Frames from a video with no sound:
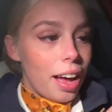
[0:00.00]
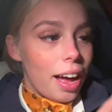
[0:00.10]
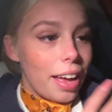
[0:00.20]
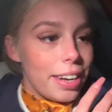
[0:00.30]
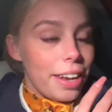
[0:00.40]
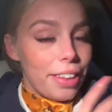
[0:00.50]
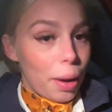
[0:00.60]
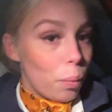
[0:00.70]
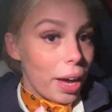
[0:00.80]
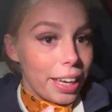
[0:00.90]
and then
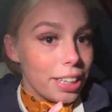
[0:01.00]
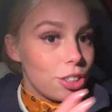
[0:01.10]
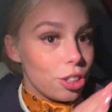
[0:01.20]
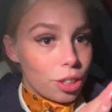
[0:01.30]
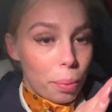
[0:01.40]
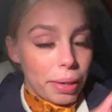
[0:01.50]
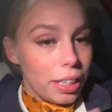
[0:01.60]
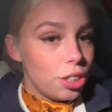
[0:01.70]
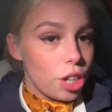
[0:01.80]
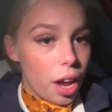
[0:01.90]
that way has just
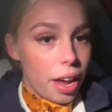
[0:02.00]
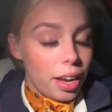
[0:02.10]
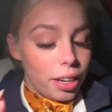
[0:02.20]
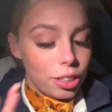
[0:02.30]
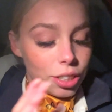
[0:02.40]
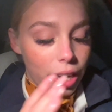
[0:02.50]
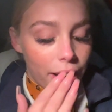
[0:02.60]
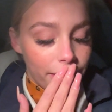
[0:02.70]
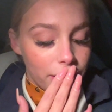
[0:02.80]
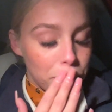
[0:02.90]
completely changed,
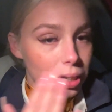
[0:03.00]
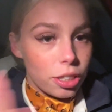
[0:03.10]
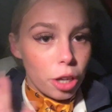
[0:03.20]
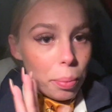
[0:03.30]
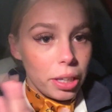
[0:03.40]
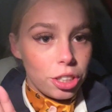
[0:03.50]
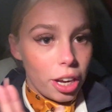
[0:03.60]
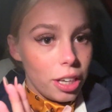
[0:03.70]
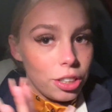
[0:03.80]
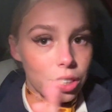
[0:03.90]
and there's been so many
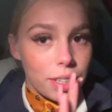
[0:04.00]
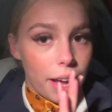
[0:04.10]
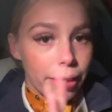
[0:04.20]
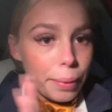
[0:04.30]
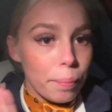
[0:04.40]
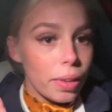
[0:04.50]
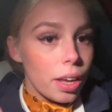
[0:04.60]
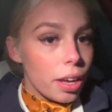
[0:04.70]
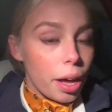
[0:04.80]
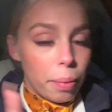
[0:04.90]
changes, like
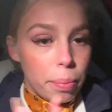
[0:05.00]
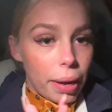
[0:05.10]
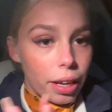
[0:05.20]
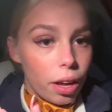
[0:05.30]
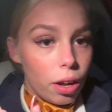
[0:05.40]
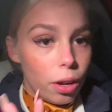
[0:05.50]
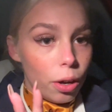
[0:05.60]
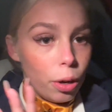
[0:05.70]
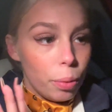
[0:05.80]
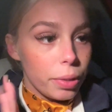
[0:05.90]
coming back
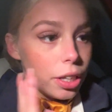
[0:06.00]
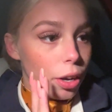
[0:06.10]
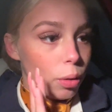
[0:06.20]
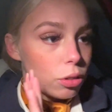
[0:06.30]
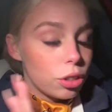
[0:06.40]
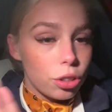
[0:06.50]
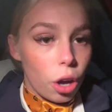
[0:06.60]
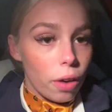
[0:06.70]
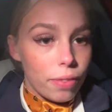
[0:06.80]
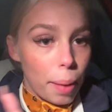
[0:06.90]
home, you know,
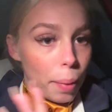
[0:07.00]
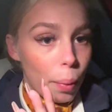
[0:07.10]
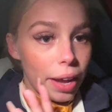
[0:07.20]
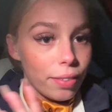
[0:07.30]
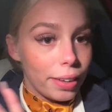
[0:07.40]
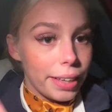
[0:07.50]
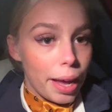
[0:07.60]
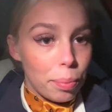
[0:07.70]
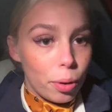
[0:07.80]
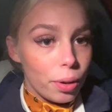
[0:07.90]
got to find my way around the
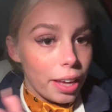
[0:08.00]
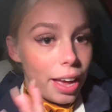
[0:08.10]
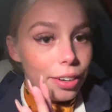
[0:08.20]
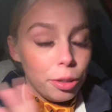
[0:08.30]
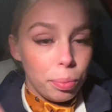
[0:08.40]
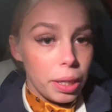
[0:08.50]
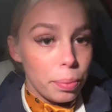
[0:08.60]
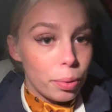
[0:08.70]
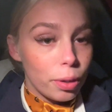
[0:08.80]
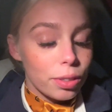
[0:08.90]
airport again, new
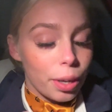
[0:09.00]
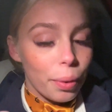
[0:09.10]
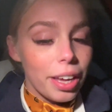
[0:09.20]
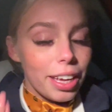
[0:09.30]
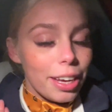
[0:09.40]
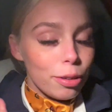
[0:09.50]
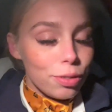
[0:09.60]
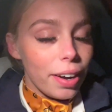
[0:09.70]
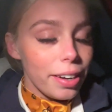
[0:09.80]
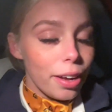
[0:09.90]
people. So it
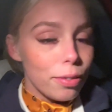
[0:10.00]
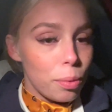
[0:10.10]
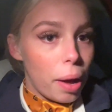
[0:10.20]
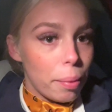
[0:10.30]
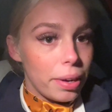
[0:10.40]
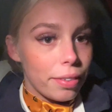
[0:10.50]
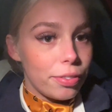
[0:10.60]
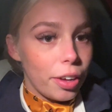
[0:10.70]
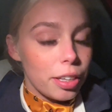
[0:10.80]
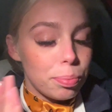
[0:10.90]
was very overwhelming at
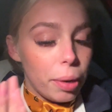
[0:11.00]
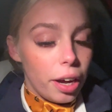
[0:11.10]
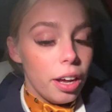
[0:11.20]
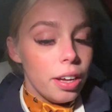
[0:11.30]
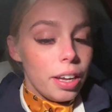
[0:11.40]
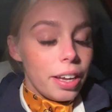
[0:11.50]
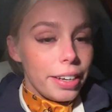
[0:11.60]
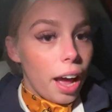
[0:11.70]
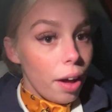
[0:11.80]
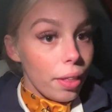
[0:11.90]
first, but
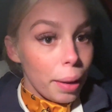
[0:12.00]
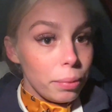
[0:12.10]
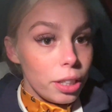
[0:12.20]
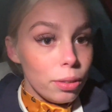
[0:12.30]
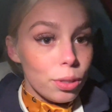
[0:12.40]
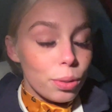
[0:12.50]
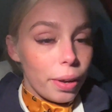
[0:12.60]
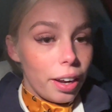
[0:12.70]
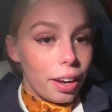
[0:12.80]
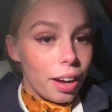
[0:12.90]
now that I'm used to
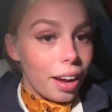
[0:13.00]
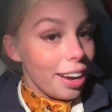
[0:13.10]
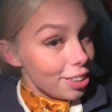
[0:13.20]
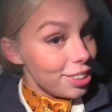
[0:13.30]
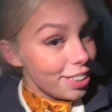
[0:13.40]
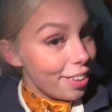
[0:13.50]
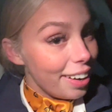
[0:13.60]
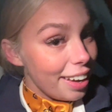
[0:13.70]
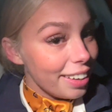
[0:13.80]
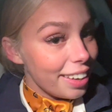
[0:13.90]
it, I actually
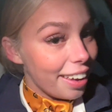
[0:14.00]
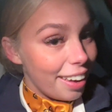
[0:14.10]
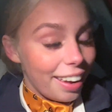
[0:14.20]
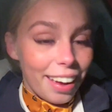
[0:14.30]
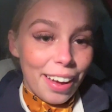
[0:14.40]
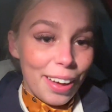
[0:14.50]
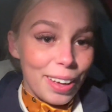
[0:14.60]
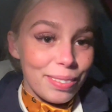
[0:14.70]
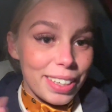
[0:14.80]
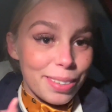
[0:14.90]
quite like it.
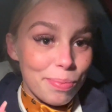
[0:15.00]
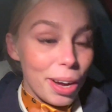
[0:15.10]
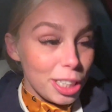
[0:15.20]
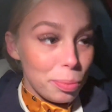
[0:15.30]
It's a much